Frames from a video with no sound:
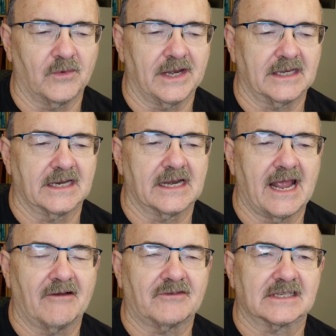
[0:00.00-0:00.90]
We didn't
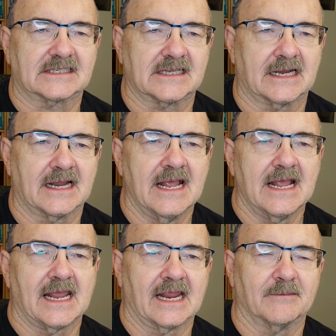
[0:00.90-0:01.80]
have to sit
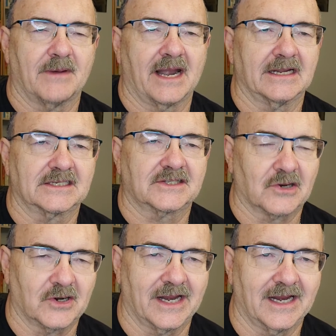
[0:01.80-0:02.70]
in minus
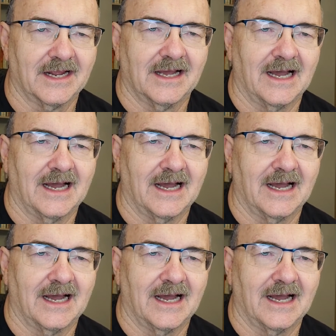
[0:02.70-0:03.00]
30